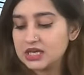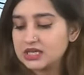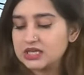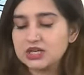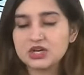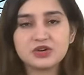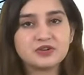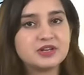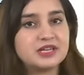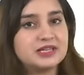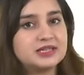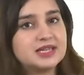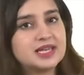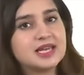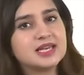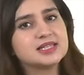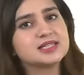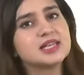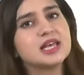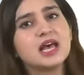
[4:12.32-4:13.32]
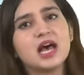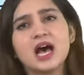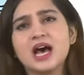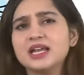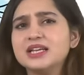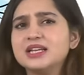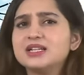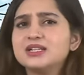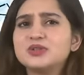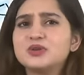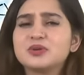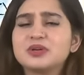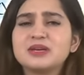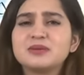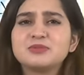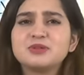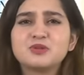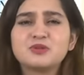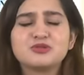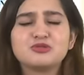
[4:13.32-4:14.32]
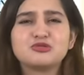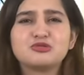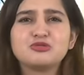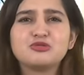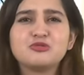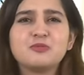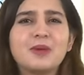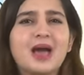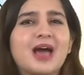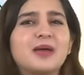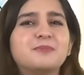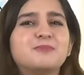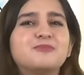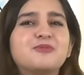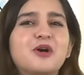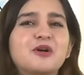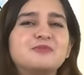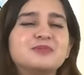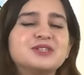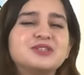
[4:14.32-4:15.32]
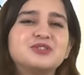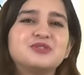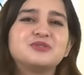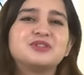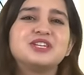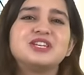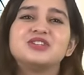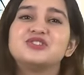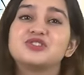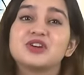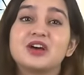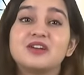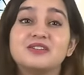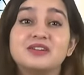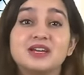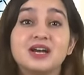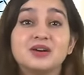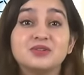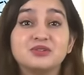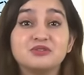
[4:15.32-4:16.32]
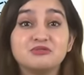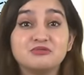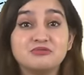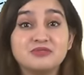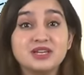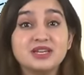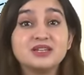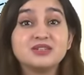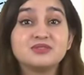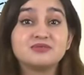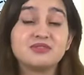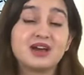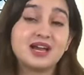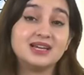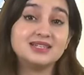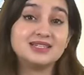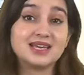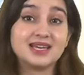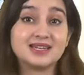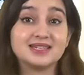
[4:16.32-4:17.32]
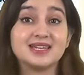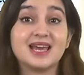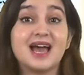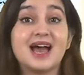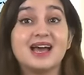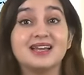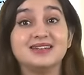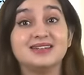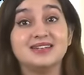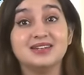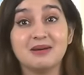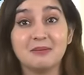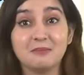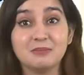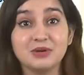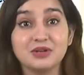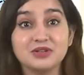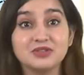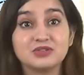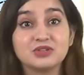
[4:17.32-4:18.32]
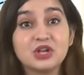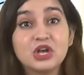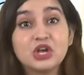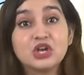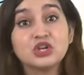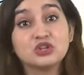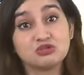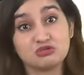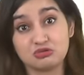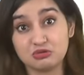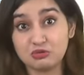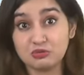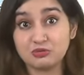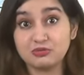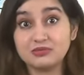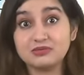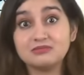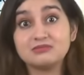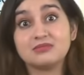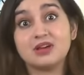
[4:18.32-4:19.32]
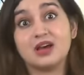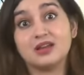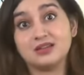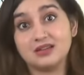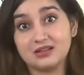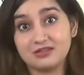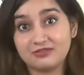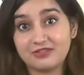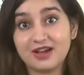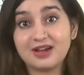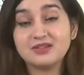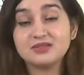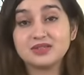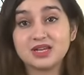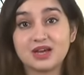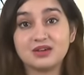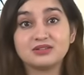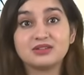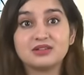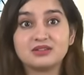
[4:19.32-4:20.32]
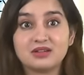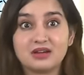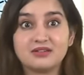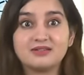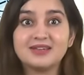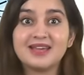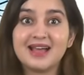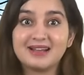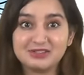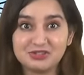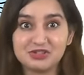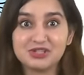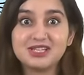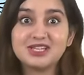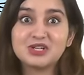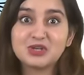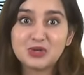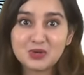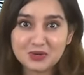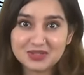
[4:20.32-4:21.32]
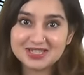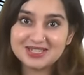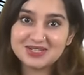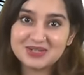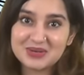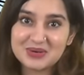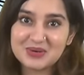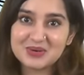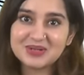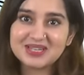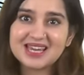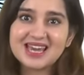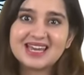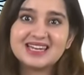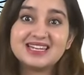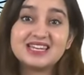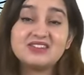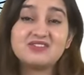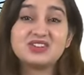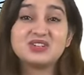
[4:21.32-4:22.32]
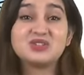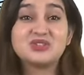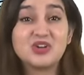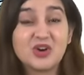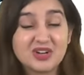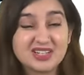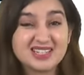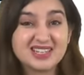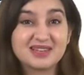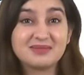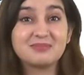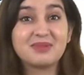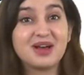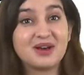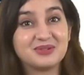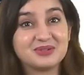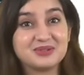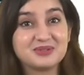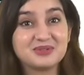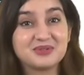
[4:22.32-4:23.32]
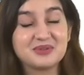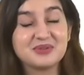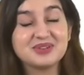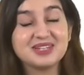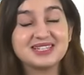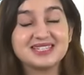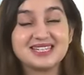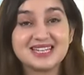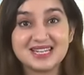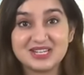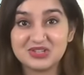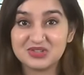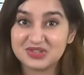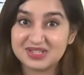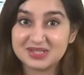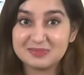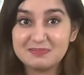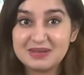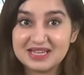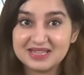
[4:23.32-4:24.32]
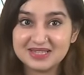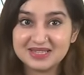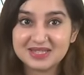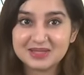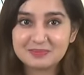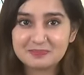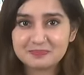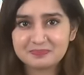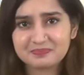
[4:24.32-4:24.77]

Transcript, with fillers: Hearing this, Anil took him to his room and promised to teach Hari how to read, write, and add numbers. Soon, Anil found out that Hari actually couldn't cook and even taught him how to cook delicious meals.